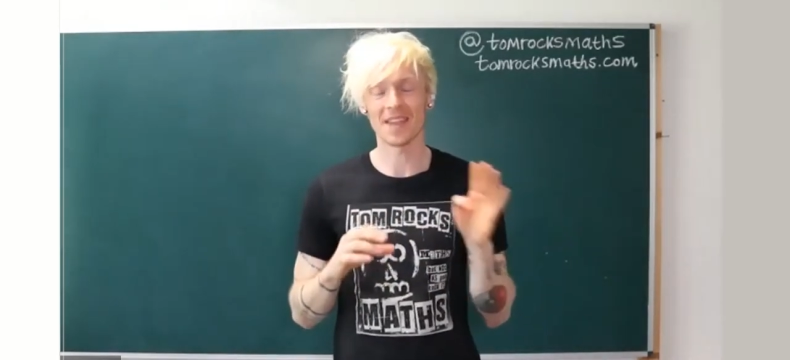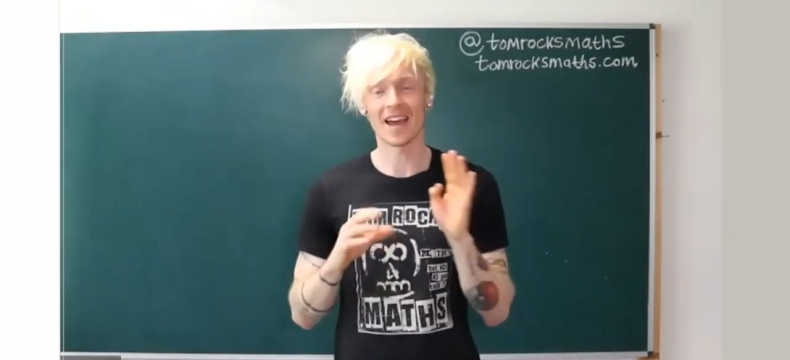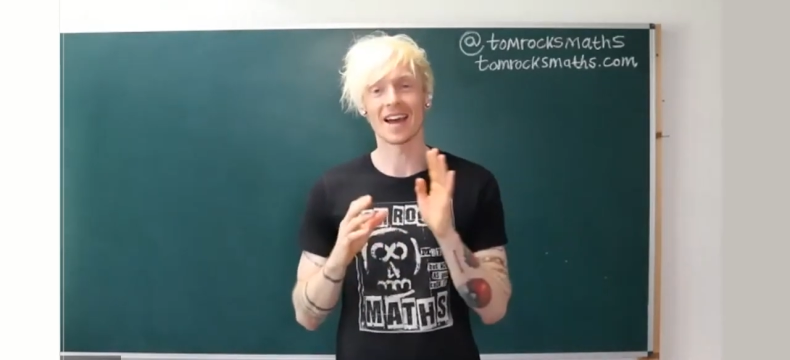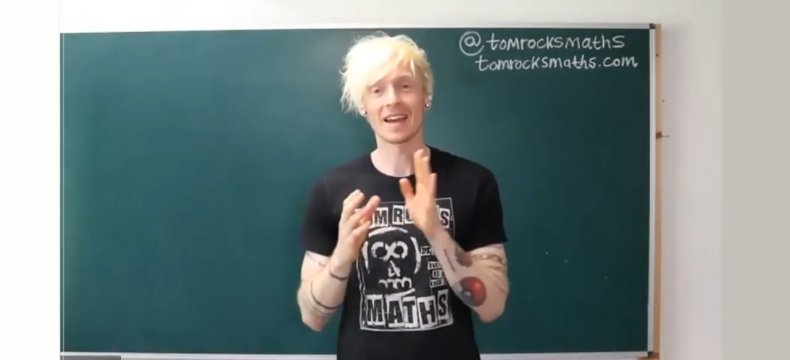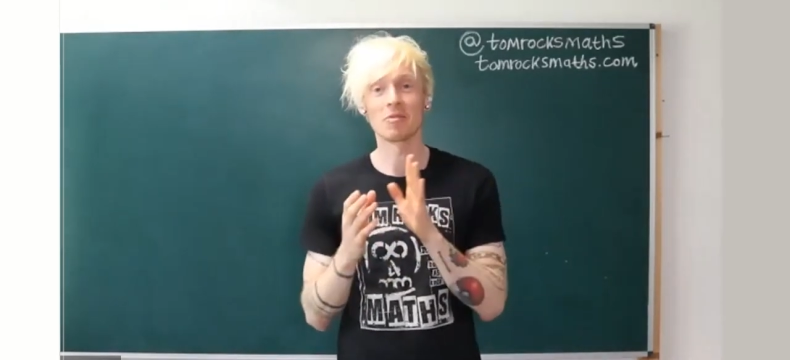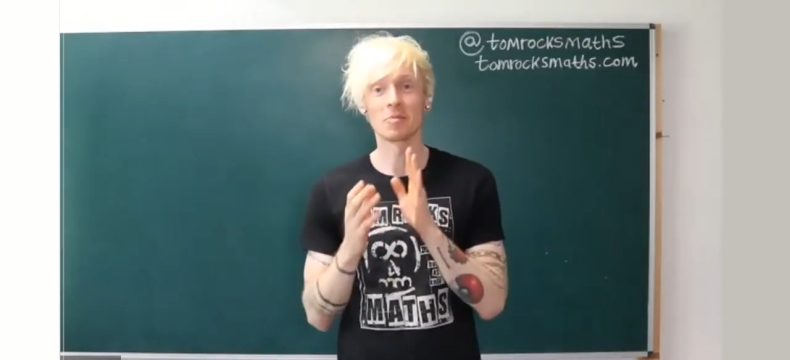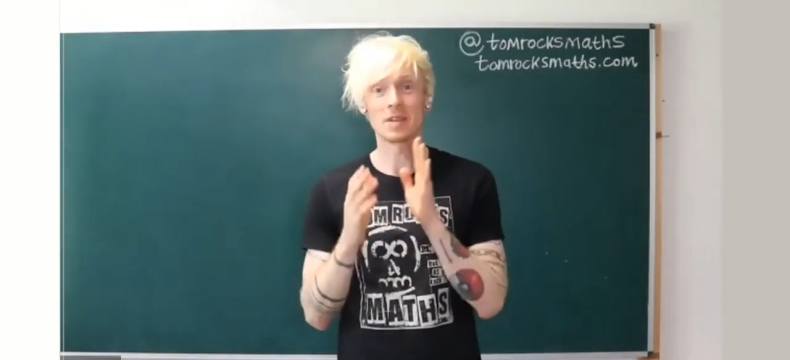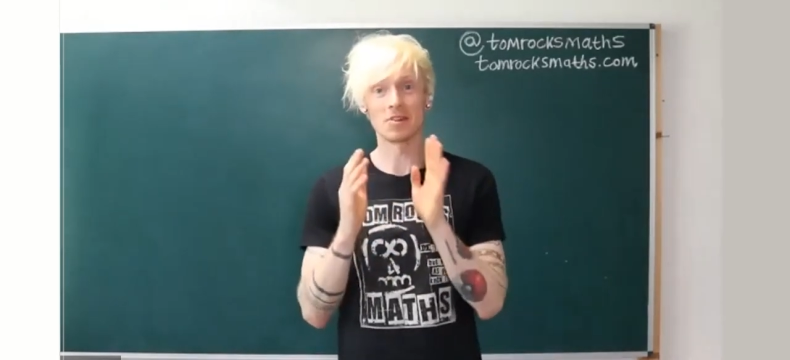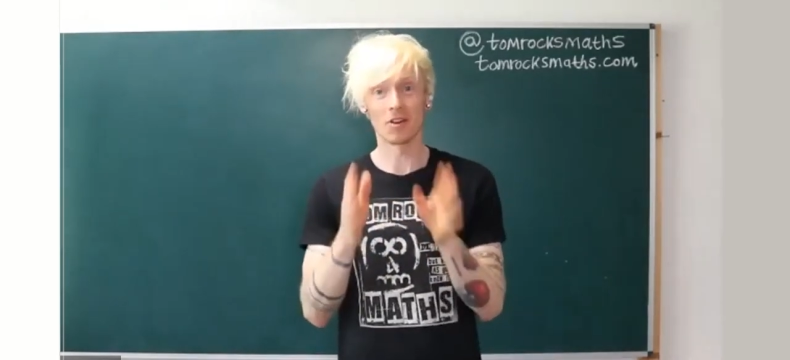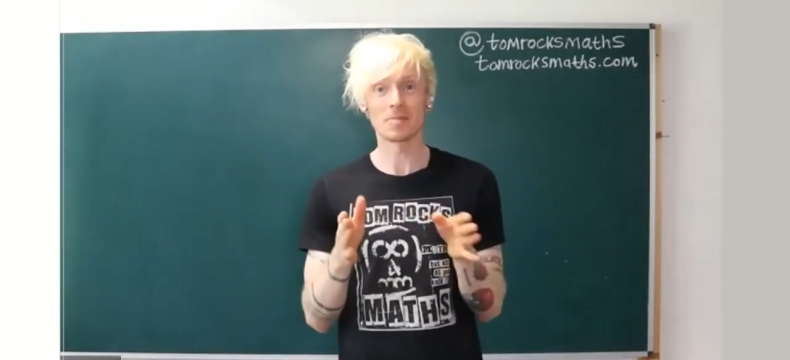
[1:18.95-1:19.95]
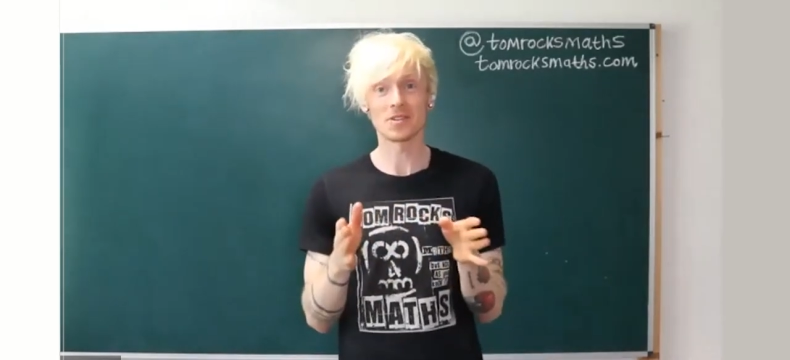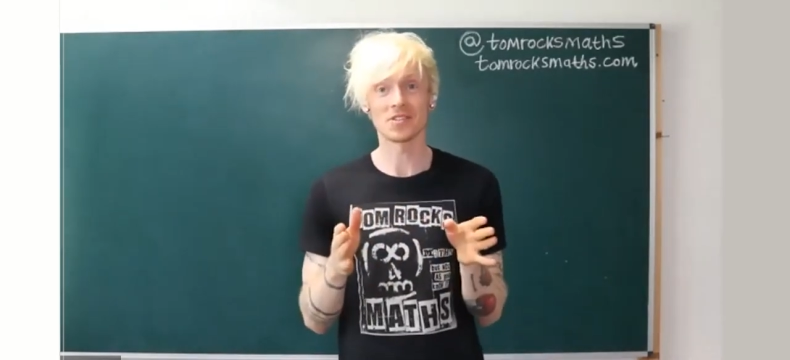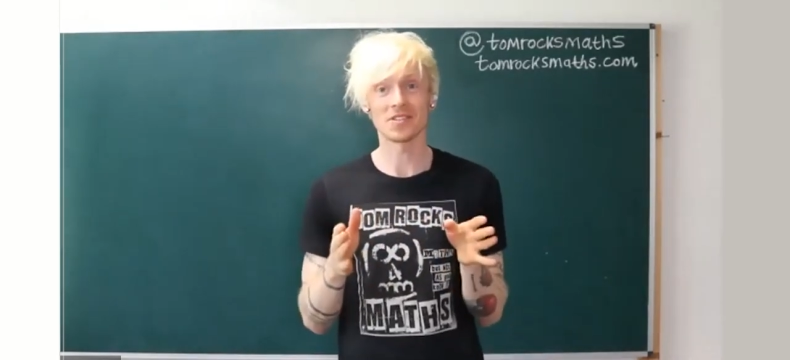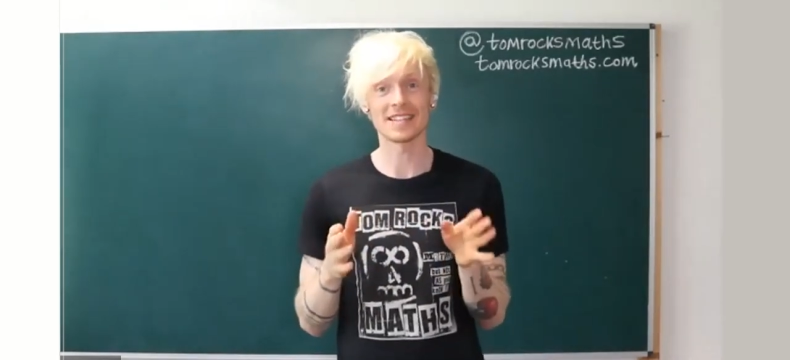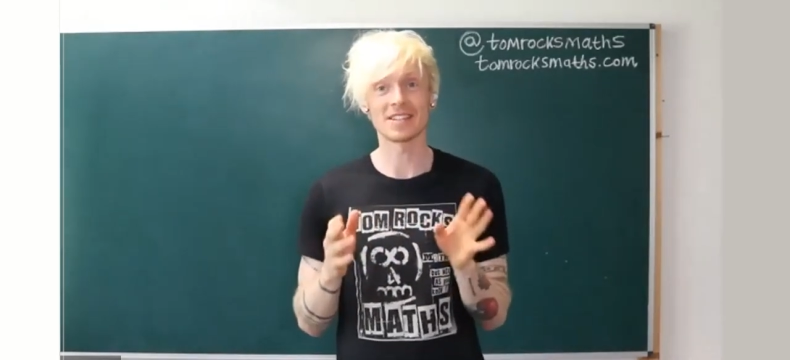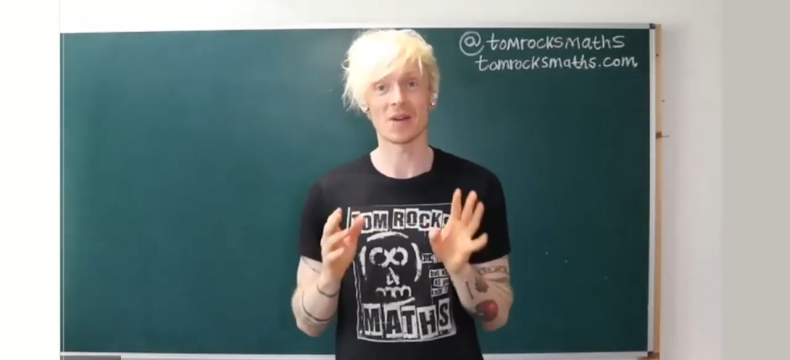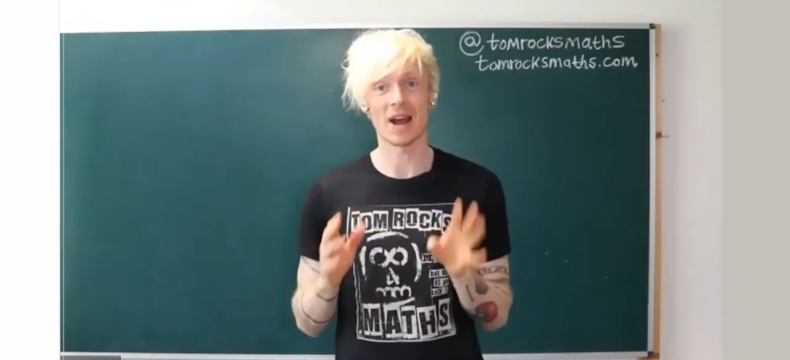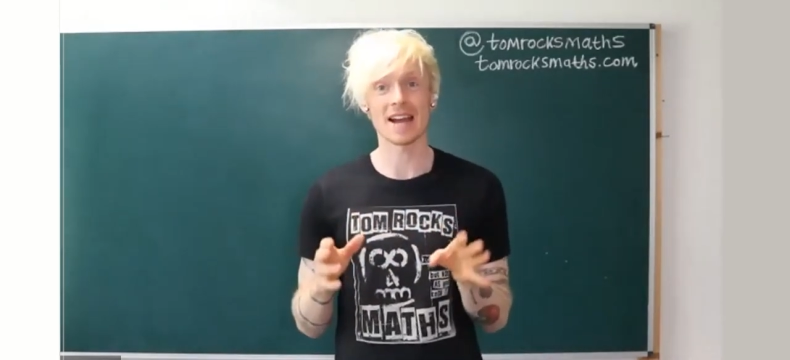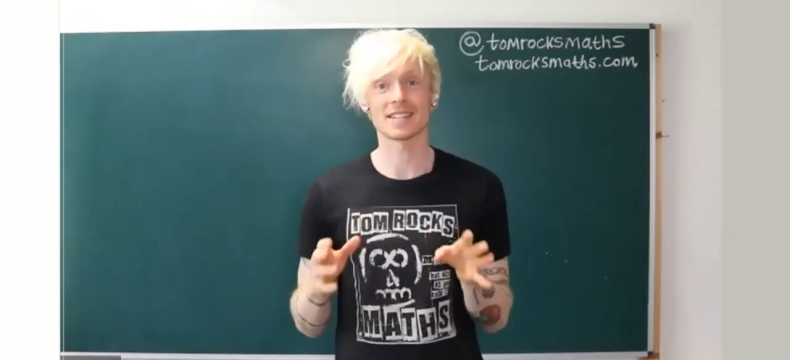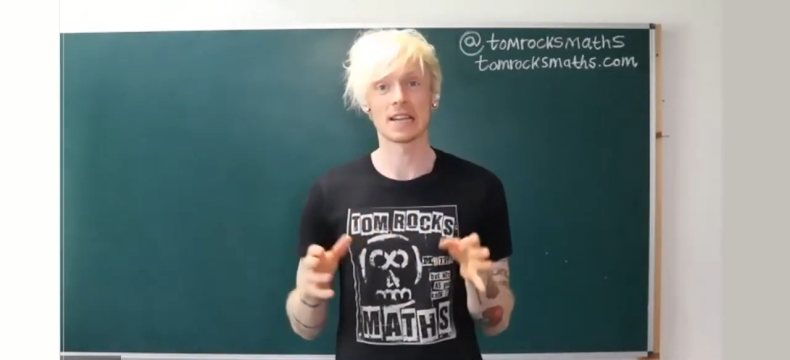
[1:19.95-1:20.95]
uh, that will be your opportunity to
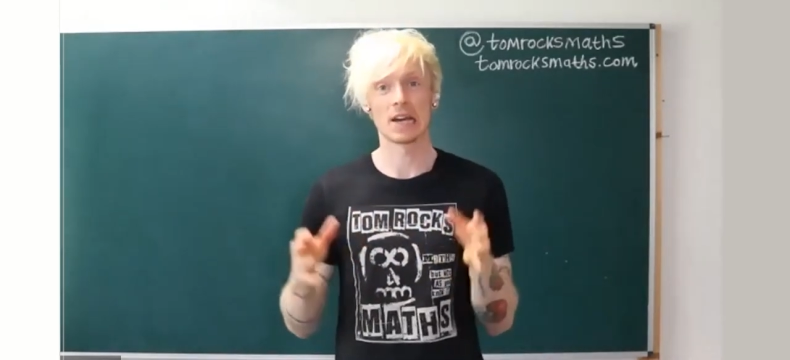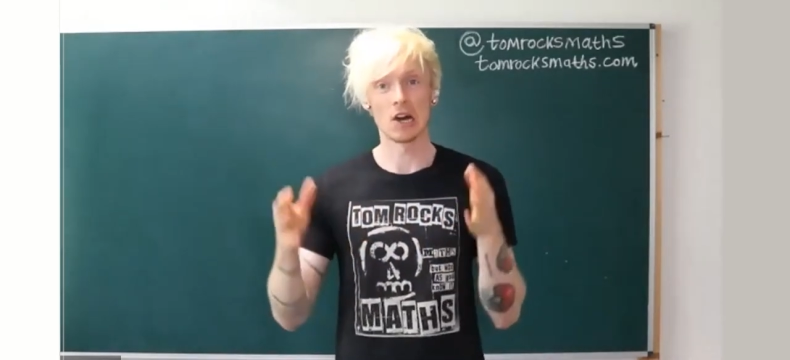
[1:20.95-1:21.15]
ask